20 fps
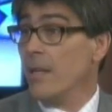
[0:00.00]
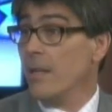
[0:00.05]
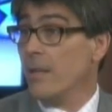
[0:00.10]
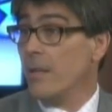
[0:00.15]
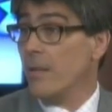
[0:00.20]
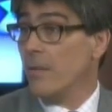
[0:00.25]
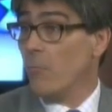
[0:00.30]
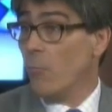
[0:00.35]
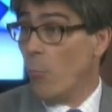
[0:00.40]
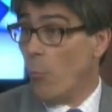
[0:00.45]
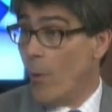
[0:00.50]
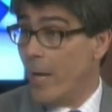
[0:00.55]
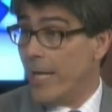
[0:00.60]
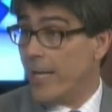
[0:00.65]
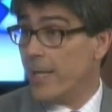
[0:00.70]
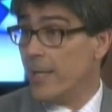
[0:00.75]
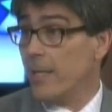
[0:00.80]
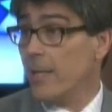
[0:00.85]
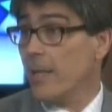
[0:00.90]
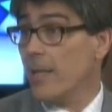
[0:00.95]

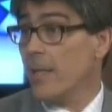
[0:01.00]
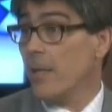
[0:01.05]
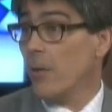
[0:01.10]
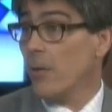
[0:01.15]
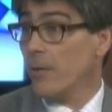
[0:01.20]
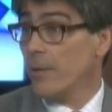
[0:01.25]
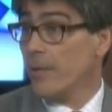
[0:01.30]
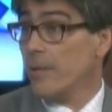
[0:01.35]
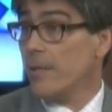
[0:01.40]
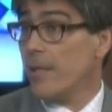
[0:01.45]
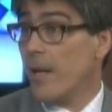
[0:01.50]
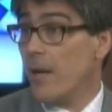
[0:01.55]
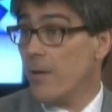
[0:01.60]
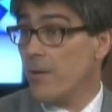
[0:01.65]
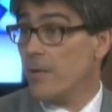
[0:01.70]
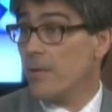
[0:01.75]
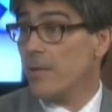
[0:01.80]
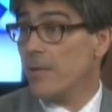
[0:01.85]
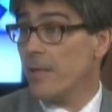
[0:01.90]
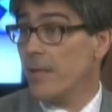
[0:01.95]
Wick, the oldest
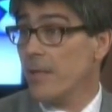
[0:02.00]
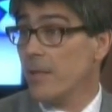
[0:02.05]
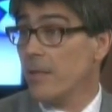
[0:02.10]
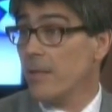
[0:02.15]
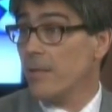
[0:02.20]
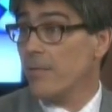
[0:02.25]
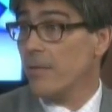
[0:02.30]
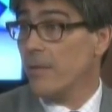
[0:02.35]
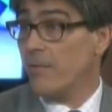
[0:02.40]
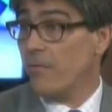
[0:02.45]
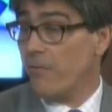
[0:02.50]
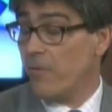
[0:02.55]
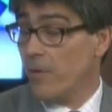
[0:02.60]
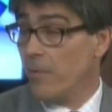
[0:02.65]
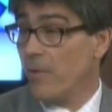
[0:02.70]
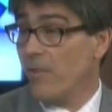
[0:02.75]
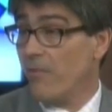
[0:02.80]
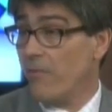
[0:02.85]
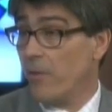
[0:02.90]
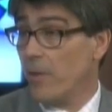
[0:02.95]
house in
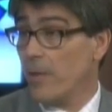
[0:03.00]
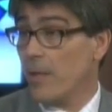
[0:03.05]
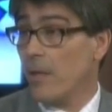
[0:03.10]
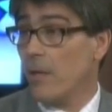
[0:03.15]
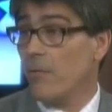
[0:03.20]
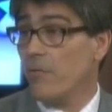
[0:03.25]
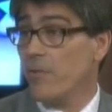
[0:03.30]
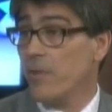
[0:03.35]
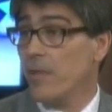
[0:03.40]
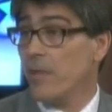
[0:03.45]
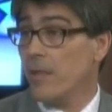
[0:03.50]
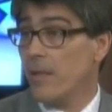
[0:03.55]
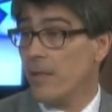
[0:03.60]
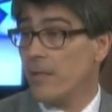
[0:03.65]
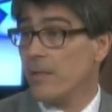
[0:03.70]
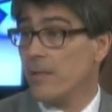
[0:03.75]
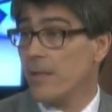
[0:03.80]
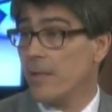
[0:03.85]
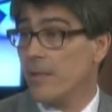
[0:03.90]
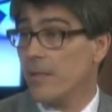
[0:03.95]
Philadelphia, a
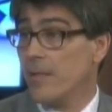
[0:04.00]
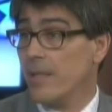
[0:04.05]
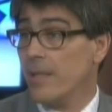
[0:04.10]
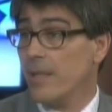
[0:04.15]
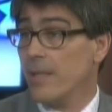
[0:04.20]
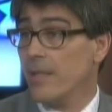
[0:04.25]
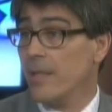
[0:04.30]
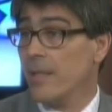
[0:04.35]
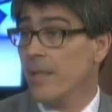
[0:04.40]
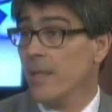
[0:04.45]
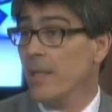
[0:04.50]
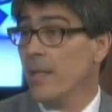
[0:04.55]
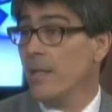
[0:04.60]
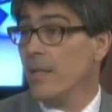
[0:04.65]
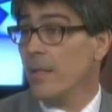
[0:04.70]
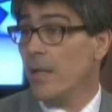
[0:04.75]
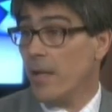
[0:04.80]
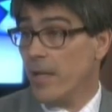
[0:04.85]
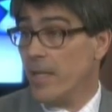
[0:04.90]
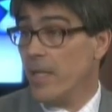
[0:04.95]

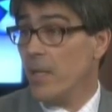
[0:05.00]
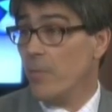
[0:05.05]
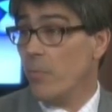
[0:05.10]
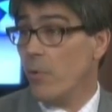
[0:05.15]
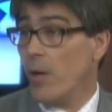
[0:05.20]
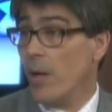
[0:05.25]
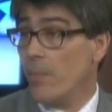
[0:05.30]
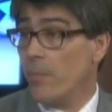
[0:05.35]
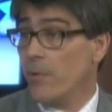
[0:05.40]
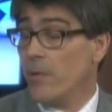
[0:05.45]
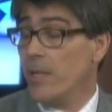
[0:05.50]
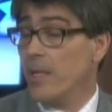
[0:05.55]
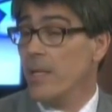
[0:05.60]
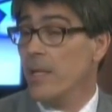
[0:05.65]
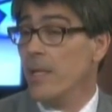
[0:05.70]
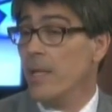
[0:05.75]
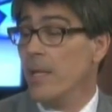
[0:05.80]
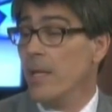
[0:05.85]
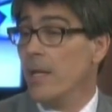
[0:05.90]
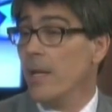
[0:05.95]
1690 property,
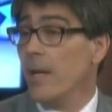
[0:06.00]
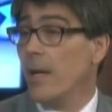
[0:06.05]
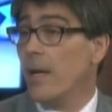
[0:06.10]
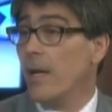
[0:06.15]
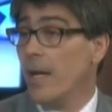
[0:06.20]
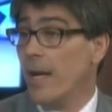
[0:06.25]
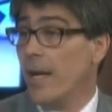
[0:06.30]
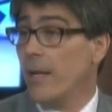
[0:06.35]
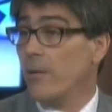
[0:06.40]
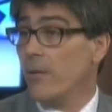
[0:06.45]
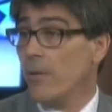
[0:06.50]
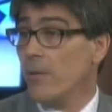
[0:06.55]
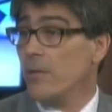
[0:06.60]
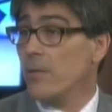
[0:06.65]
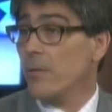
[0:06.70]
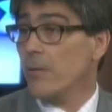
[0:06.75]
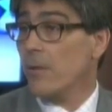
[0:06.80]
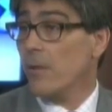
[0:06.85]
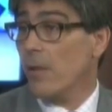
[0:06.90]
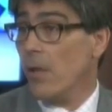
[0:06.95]
and
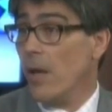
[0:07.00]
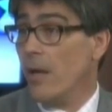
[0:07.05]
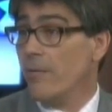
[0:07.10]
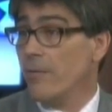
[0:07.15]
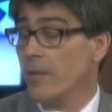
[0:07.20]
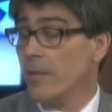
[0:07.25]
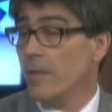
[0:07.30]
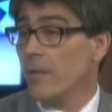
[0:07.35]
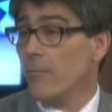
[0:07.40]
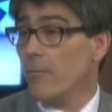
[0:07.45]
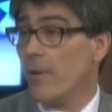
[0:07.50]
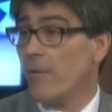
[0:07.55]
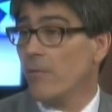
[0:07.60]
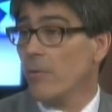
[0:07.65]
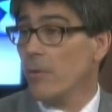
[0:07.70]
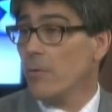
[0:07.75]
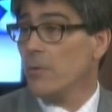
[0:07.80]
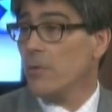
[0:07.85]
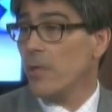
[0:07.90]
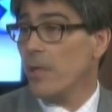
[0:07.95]
also Cliveden, the
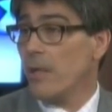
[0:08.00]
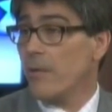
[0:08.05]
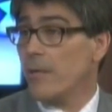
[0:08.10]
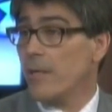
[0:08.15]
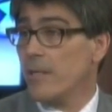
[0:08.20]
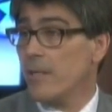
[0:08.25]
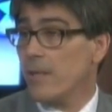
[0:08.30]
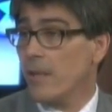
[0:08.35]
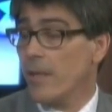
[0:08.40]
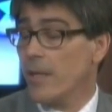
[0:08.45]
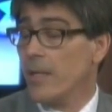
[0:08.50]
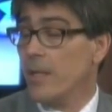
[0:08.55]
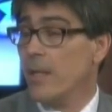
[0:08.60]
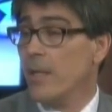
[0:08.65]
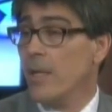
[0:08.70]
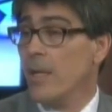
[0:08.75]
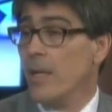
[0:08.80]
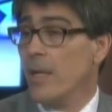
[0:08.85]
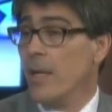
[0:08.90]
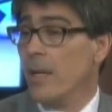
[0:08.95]
revolutionary site,
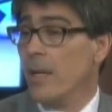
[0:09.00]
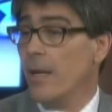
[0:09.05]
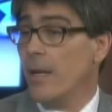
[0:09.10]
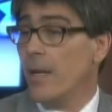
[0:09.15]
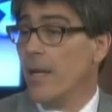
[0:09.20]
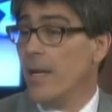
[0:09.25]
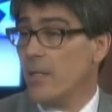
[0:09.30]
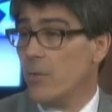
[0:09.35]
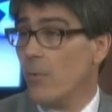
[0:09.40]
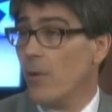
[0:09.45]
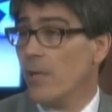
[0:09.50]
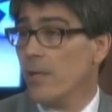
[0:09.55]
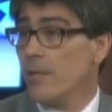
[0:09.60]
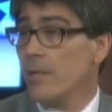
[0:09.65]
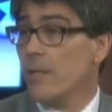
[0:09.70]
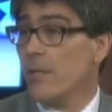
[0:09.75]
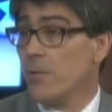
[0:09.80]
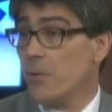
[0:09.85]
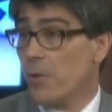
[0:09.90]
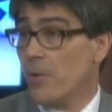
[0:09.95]
as well
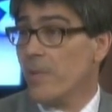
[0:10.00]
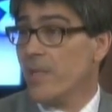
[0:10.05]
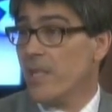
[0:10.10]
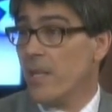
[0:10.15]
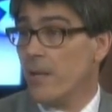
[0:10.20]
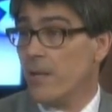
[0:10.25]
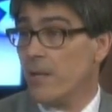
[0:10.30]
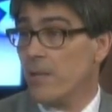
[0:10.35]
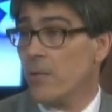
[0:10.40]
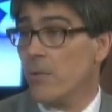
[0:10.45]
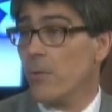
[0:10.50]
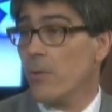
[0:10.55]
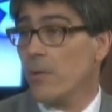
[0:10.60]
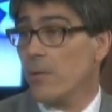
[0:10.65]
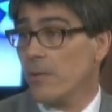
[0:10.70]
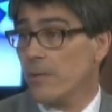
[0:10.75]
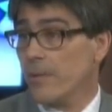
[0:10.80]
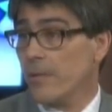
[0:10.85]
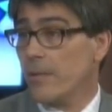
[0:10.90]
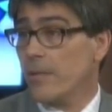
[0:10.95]
as the Germantown
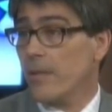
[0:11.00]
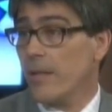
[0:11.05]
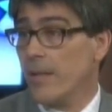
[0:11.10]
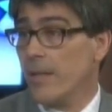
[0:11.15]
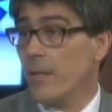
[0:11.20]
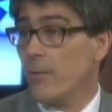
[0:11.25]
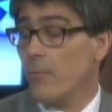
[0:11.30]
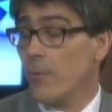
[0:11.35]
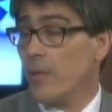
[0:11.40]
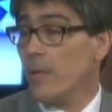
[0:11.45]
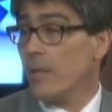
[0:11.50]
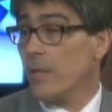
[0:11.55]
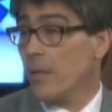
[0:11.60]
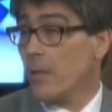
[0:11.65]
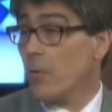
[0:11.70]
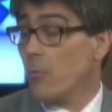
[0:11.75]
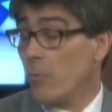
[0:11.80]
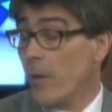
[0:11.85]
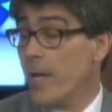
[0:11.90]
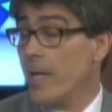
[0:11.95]
Historical Society, one of the
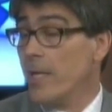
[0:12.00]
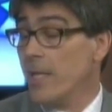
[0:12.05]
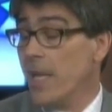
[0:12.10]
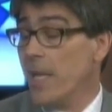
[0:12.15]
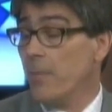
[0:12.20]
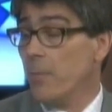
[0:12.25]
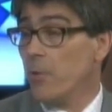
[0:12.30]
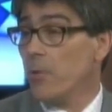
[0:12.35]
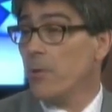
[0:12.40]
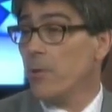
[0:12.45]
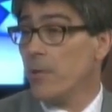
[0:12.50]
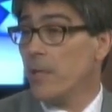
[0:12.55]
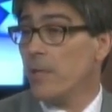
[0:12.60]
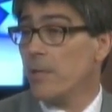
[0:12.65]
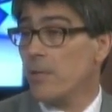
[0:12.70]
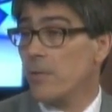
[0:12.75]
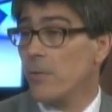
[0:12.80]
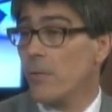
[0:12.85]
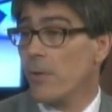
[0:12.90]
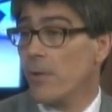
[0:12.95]
great neighborhood
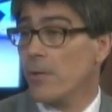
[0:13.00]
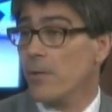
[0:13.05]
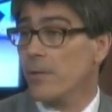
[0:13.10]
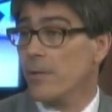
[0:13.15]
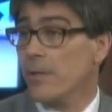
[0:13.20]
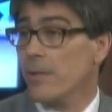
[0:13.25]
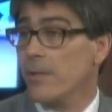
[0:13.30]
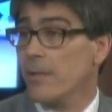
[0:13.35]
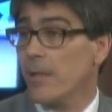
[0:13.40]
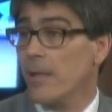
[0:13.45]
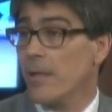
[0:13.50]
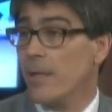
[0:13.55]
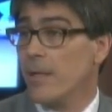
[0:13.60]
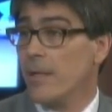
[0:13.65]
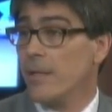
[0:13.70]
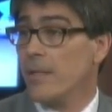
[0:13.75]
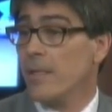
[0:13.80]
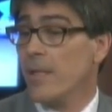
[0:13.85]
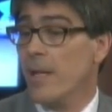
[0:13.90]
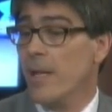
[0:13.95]
historical
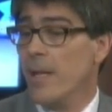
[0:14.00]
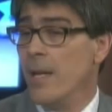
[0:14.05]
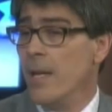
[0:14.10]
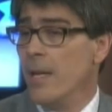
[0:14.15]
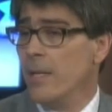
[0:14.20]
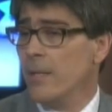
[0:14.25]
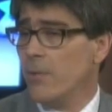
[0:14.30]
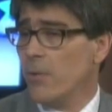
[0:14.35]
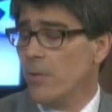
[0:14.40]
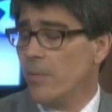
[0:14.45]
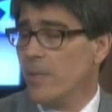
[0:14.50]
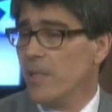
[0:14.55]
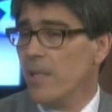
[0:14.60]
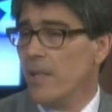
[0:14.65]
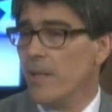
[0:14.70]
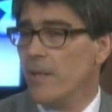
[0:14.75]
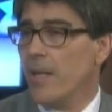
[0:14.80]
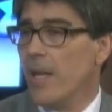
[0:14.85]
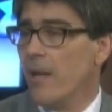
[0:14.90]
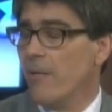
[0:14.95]
societies.
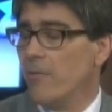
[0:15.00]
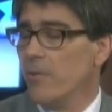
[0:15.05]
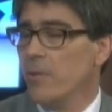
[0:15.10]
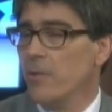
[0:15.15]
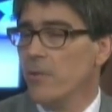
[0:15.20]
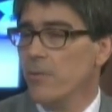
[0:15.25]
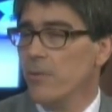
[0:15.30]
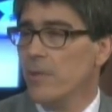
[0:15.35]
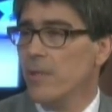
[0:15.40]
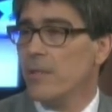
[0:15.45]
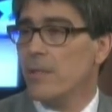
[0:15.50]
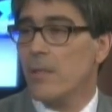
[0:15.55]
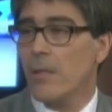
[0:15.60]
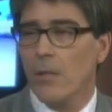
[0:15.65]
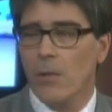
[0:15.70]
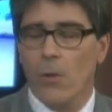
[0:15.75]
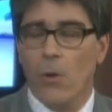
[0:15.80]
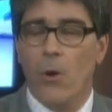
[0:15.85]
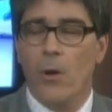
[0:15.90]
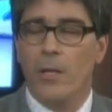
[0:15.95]
Germantown Avenue is the
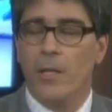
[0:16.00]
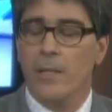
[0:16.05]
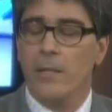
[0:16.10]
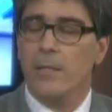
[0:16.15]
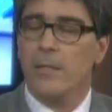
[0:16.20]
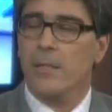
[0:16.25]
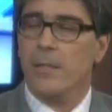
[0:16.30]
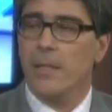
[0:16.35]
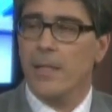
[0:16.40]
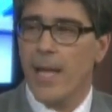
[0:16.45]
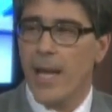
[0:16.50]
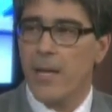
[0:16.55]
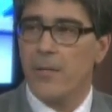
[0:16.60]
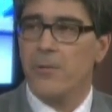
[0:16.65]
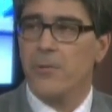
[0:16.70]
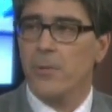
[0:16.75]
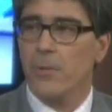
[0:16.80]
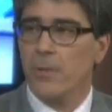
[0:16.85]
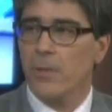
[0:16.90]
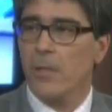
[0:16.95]
longest
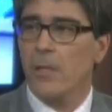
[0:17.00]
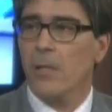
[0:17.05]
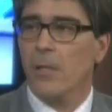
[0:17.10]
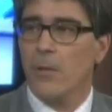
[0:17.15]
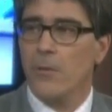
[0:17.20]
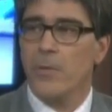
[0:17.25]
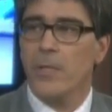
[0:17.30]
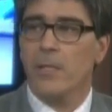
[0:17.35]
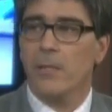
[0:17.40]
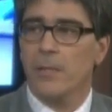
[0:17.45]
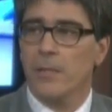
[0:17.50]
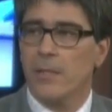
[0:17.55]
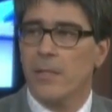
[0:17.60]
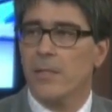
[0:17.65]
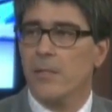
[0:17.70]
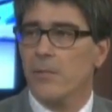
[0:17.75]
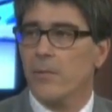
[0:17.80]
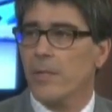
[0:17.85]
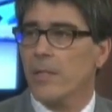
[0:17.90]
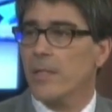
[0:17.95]
national colonial
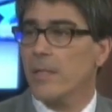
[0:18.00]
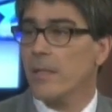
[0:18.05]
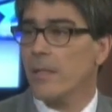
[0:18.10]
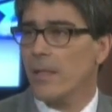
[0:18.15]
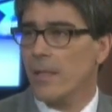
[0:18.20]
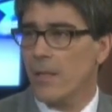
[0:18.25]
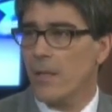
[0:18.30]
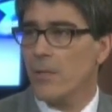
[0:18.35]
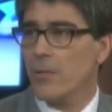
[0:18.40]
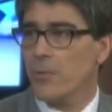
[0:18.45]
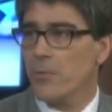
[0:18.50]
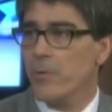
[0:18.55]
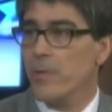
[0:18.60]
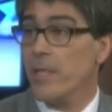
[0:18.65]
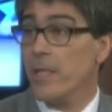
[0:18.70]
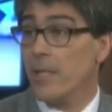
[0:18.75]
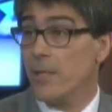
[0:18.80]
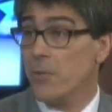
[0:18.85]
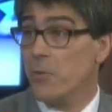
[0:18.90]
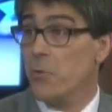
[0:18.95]
district in the
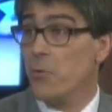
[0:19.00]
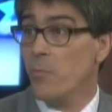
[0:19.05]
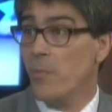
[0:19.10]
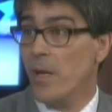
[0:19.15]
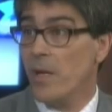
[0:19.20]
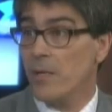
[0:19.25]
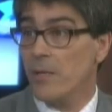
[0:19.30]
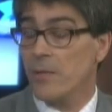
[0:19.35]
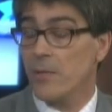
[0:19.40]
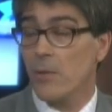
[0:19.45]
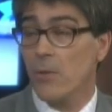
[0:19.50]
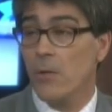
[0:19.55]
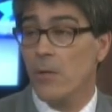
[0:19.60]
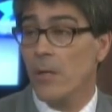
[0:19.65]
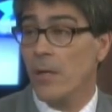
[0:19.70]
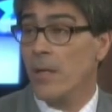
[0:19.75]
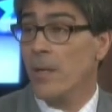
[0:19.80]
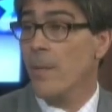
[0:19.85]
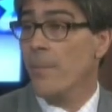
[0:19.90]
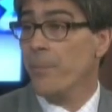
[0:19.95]
country at 2 miles
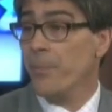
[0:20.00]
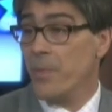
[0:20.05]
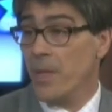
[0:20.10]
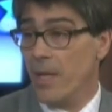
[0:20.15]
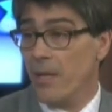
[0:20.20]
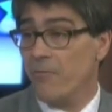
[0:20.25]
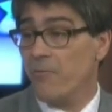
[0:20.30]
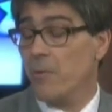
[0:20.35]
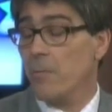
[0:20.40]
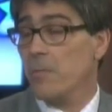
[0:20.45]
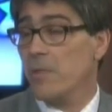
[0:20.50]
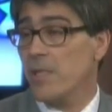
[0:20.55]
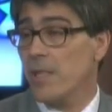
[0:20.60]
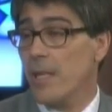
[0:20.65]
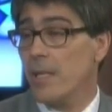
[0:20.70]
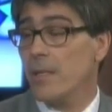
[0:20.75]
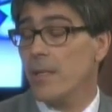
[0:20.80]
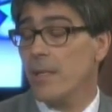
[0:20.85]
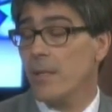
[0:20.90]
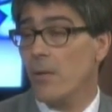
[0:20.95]
long, and from
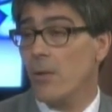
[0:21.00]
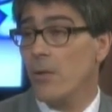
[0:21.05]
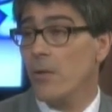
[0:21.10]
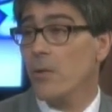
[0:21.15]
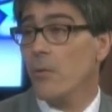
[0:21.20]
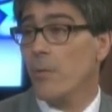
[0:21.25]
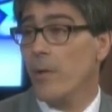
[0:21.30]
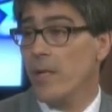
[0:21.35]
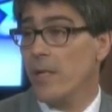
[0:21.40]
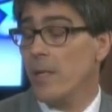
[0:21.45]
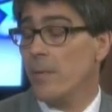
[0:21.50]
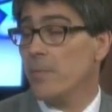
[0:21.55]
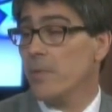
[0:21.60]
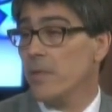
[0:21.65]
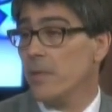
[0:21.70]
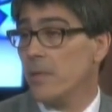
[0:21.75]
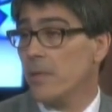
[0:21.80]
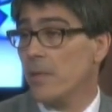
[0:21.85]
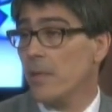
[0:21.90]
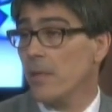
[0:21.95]
Stenton all the way up
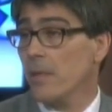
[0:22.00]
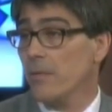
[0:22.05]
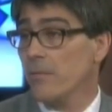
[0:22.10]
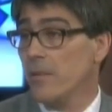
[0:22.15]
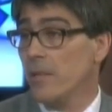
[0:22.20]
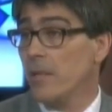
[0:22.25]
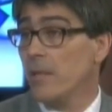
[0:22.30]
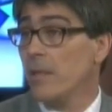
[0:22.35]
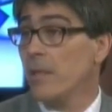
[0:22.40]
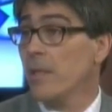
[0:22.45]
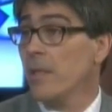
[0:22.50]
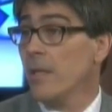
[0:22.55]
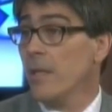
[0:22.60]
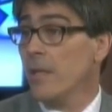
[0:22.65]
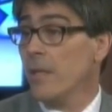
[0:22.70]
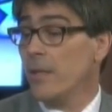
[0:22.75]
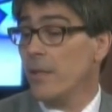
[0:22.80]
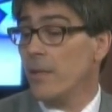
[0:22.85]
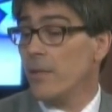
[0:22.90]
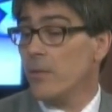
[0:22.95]
to Cliveden,
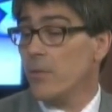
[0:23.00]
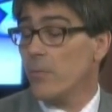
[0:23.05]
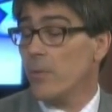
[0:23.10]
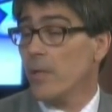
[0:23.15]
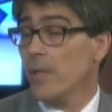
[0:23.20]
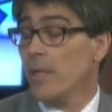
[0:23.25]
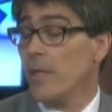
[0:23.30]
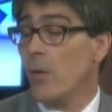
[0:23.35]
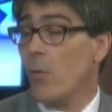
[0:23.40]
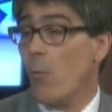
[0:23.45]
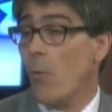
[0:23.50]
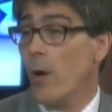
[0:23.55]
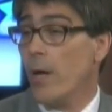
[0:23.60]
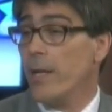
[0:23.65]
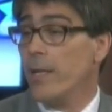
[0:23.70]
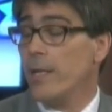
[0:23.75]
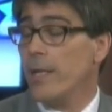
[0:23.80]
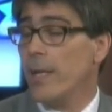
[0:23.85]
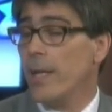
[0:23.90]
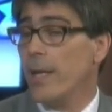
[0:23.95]
there's really
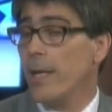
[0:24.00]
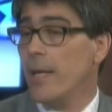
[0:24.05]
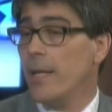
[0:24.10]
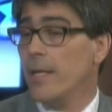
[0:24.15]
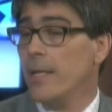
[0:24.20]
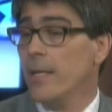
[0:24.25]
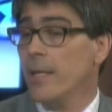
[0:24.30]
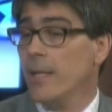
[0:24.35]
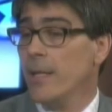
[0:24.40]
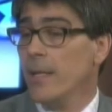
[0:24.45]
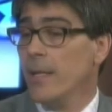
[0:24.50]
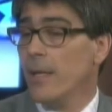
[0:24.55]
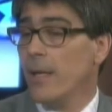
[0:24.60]
quite a